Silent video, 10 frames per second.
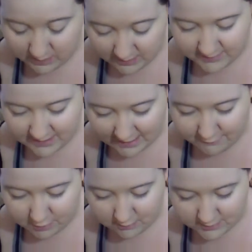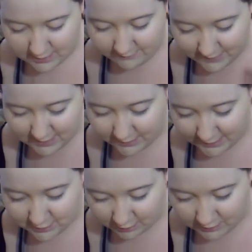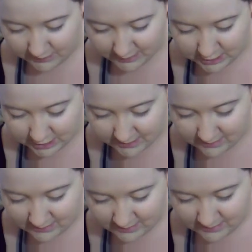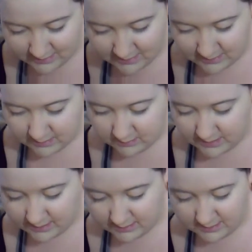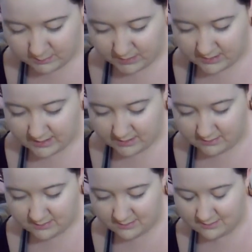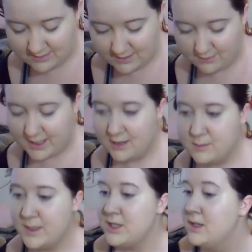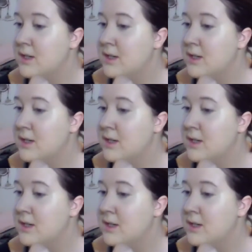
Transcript: Nothing ever goes off until I start doing this shit. Okay, it's muted now. I don't care as much.